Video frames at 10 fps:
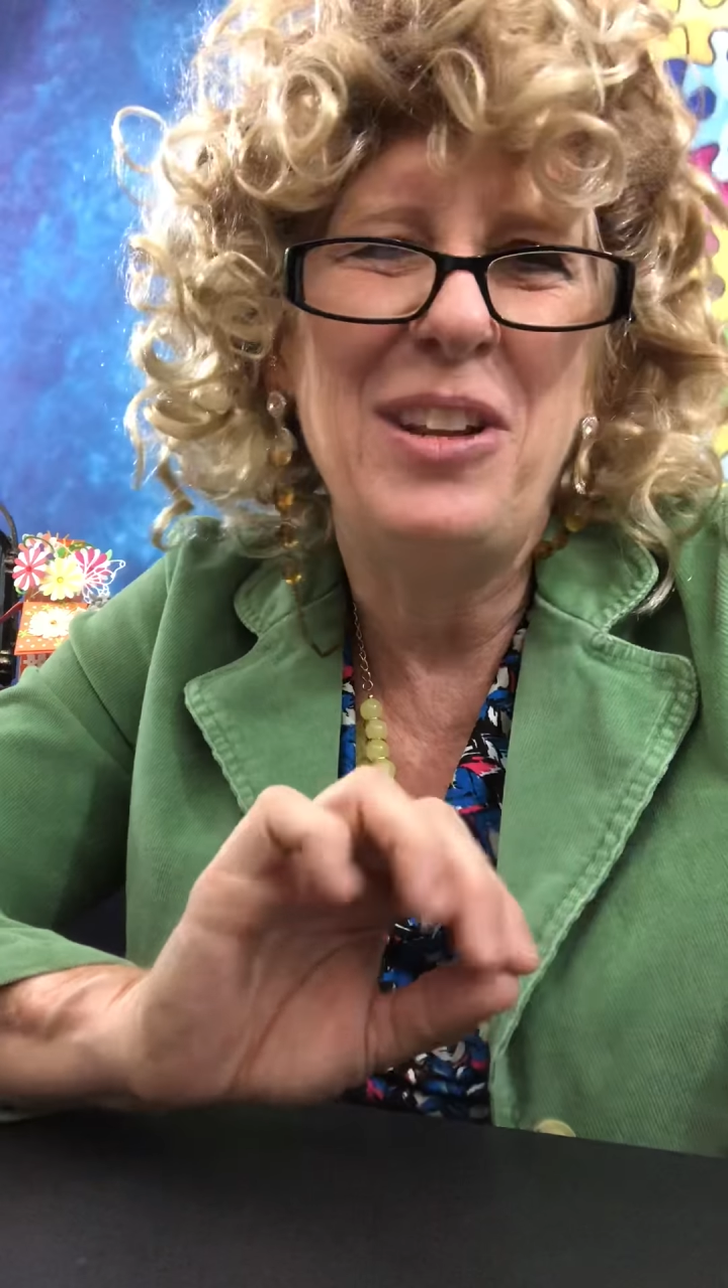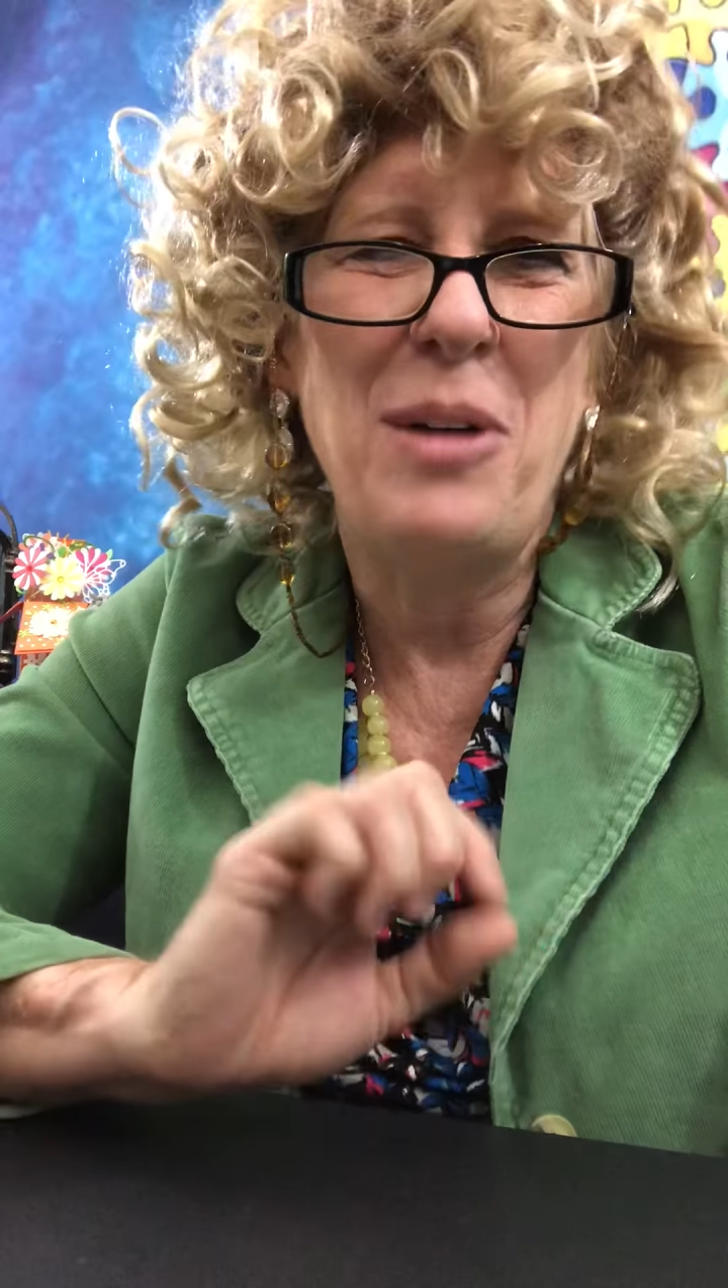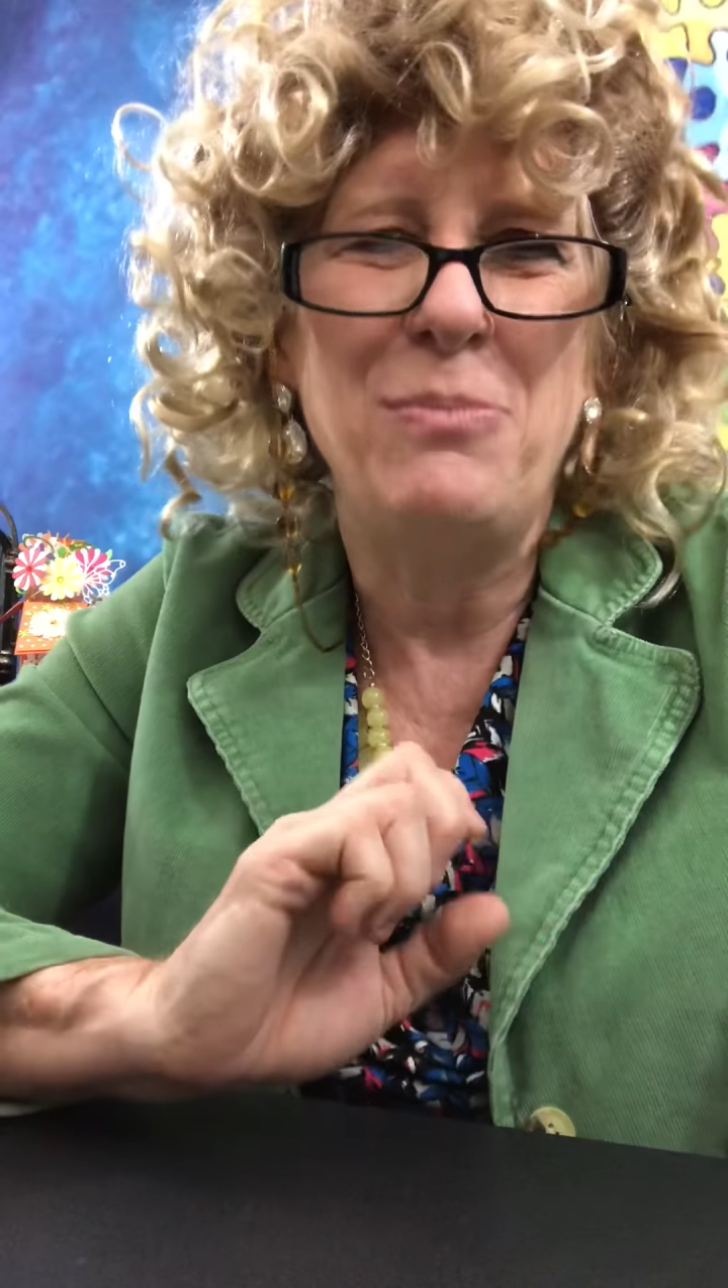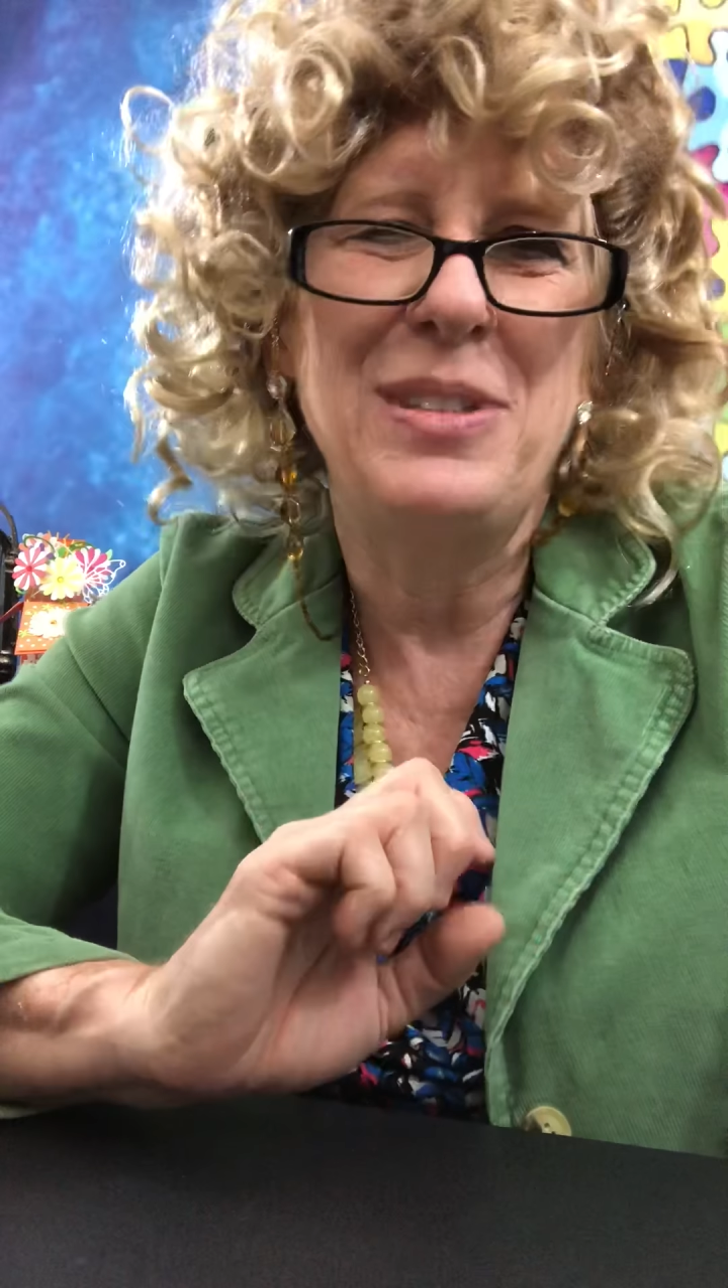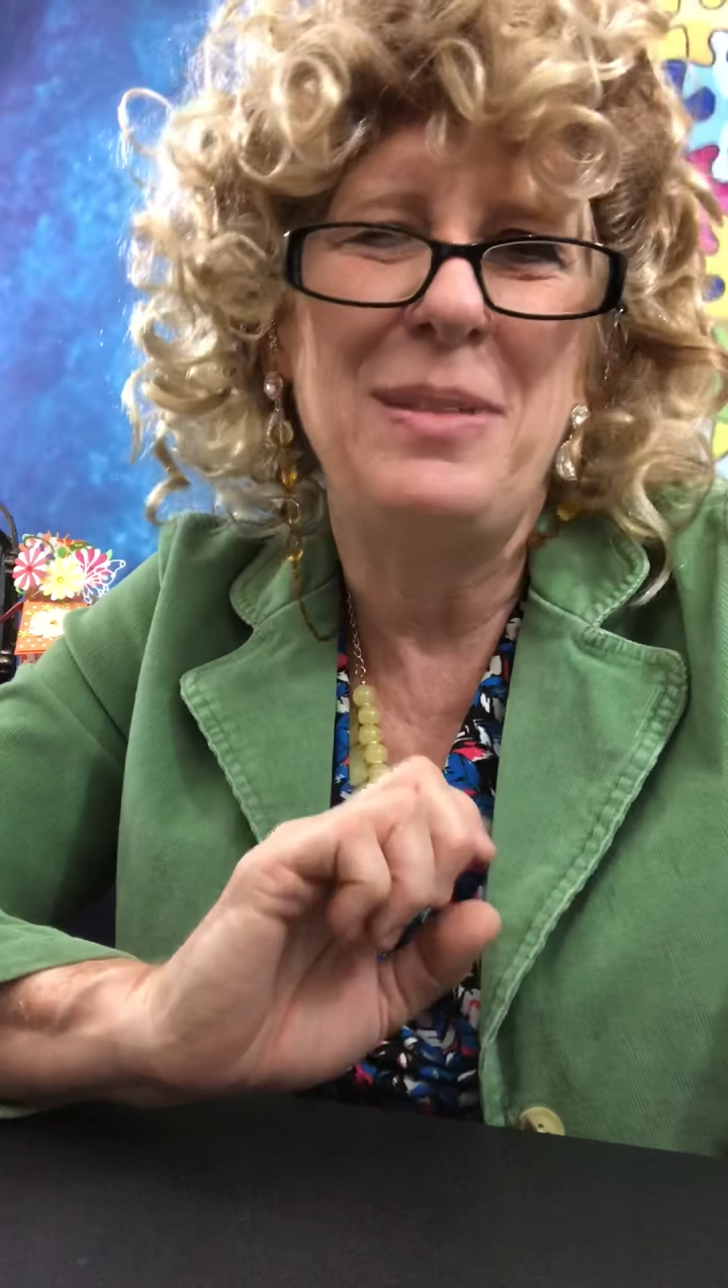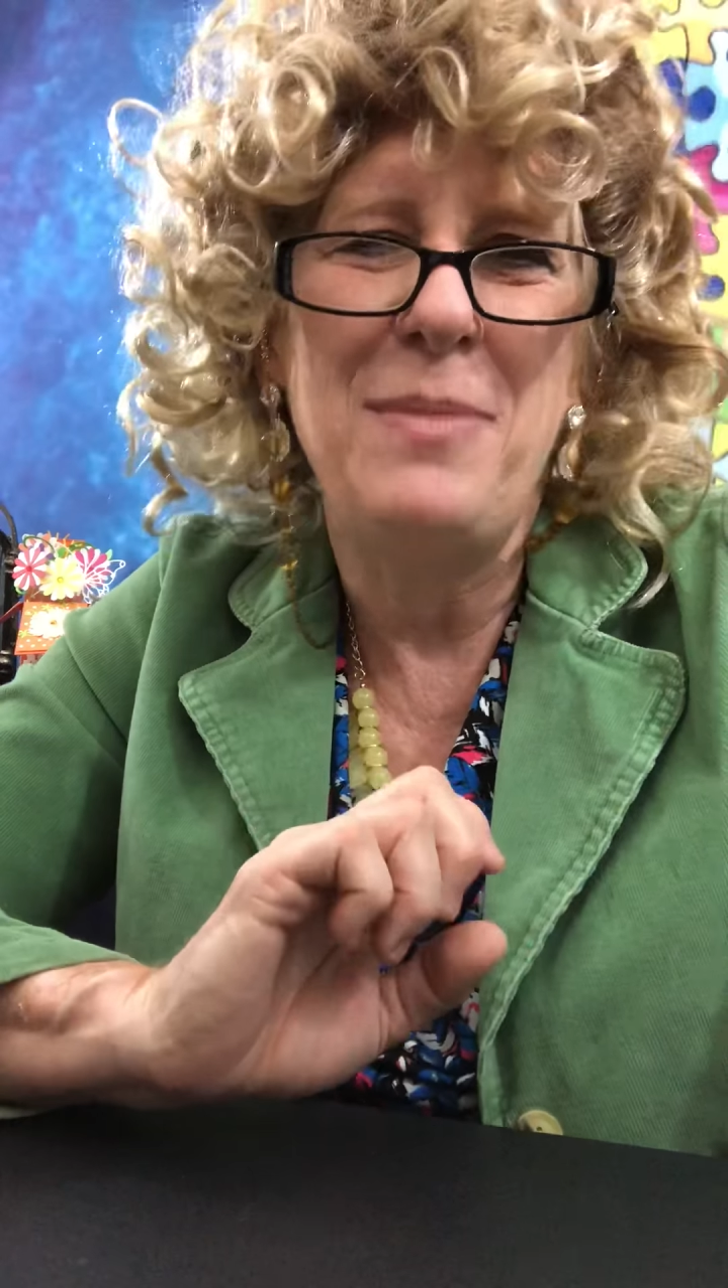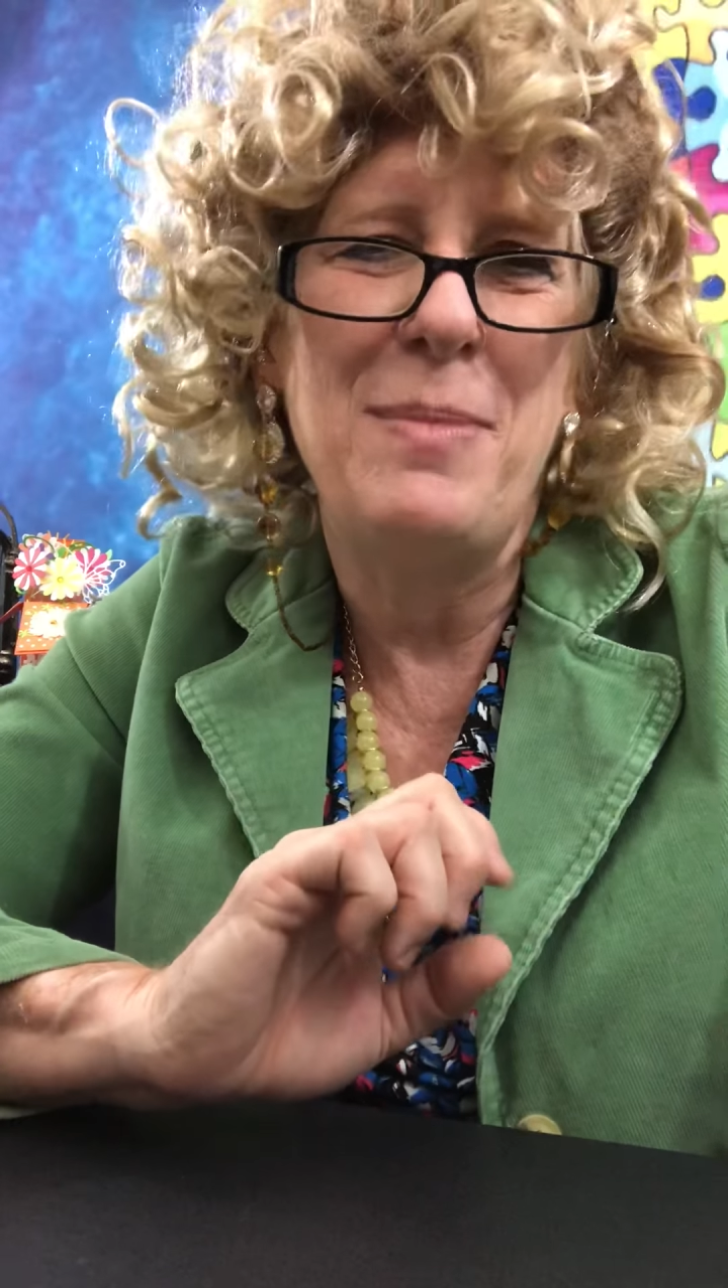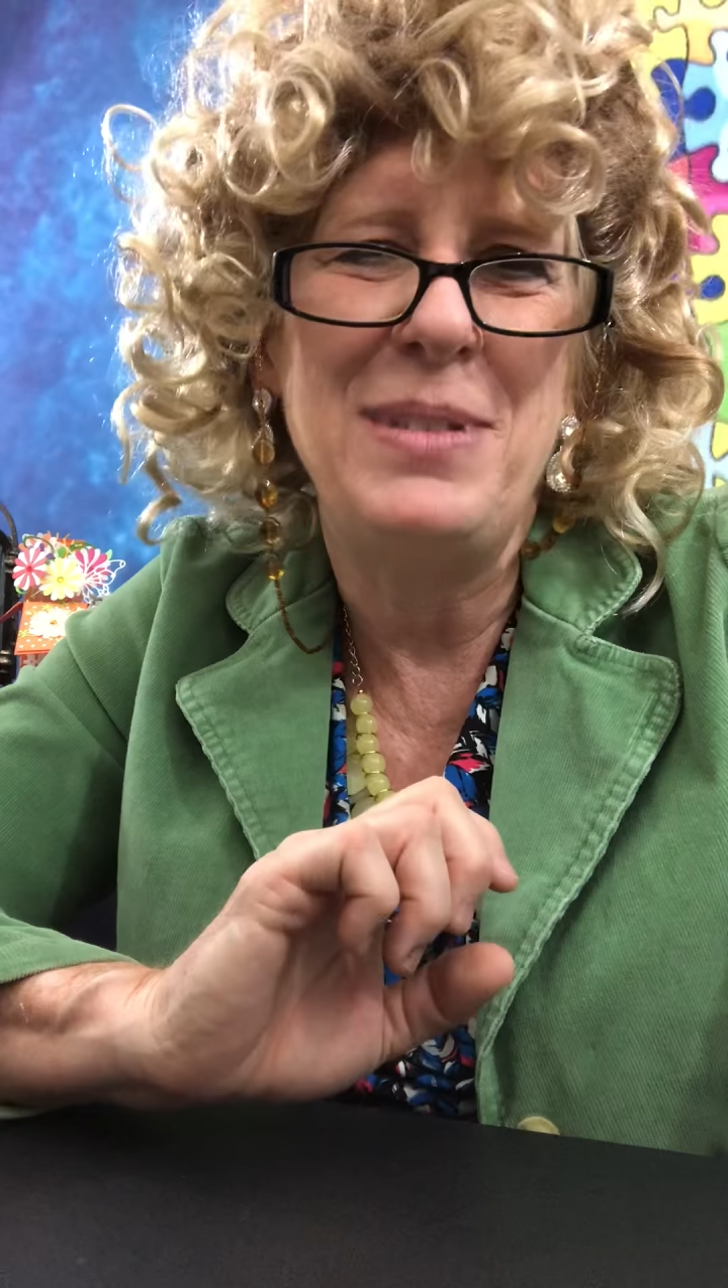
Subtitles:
lumps in me